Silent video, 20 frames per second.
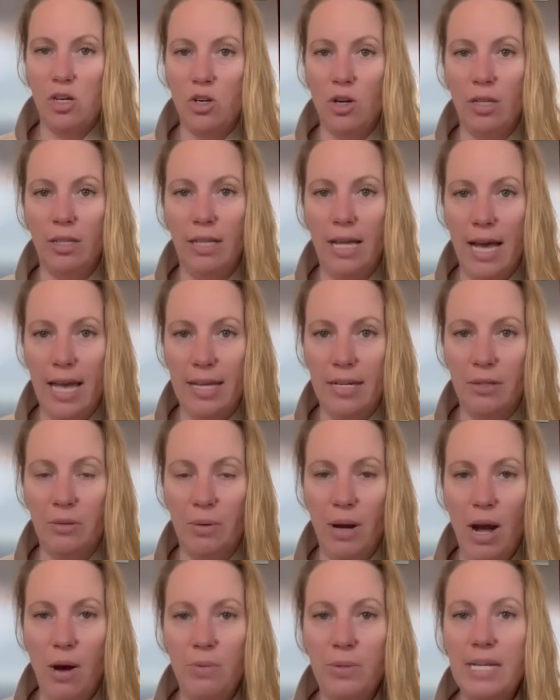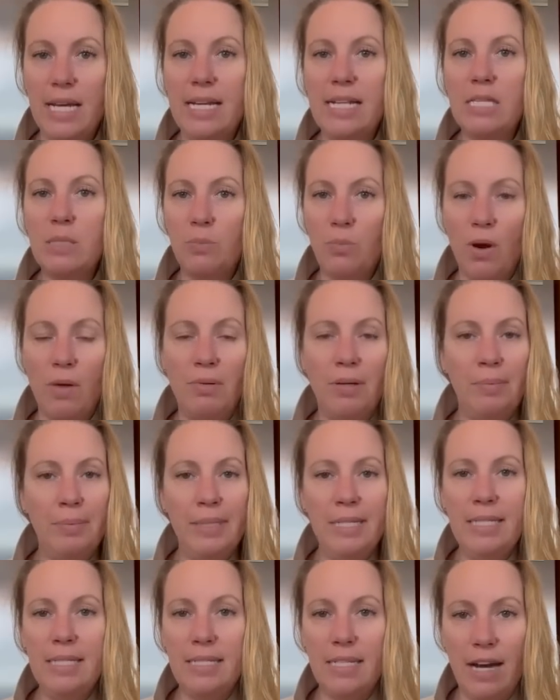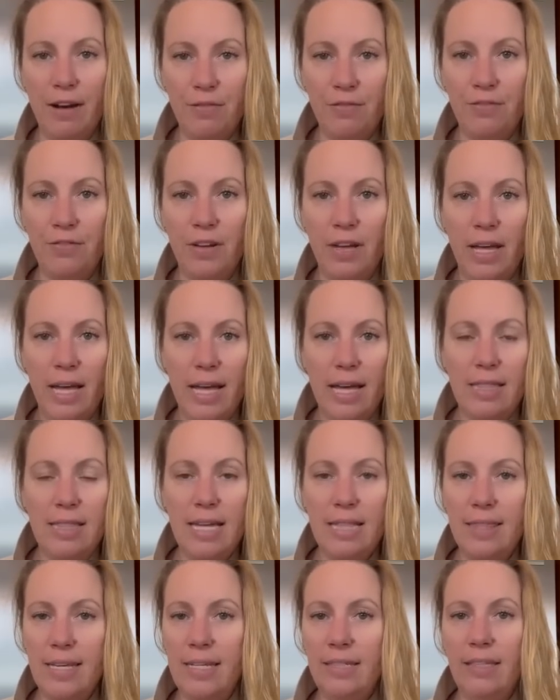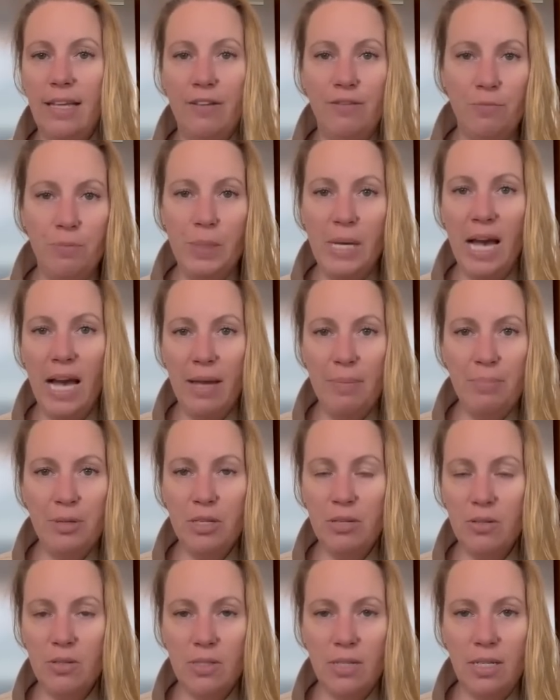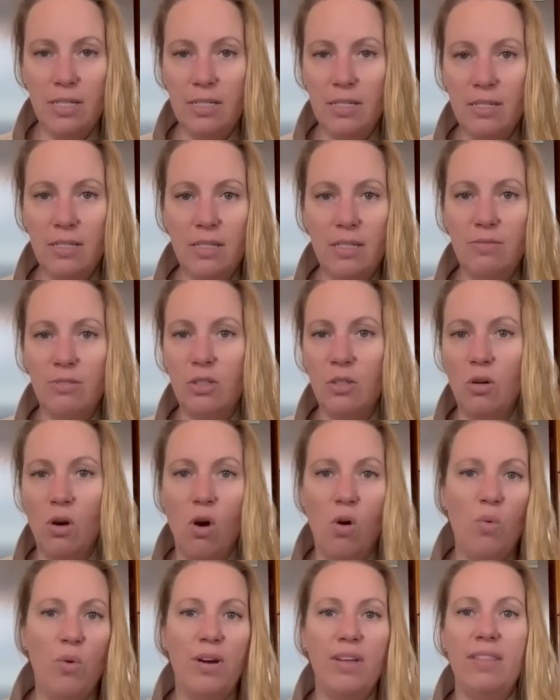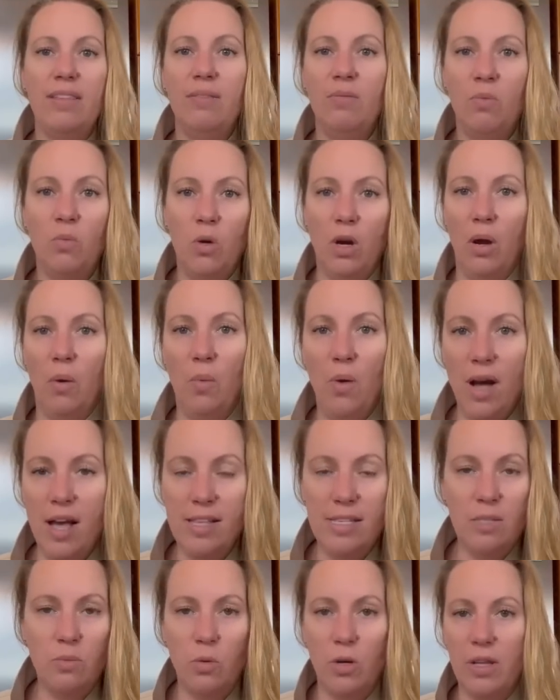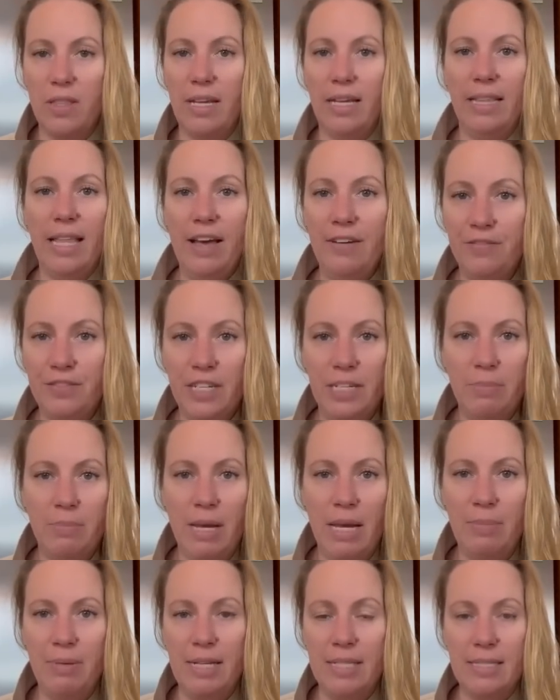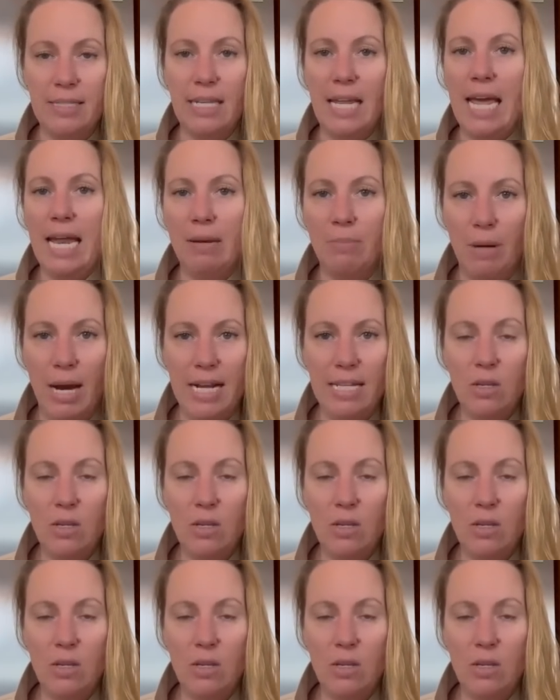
not lying around, and it's probably stuff that they left behind because they didn't even know where it was, where they left it. Maybe it's landmines,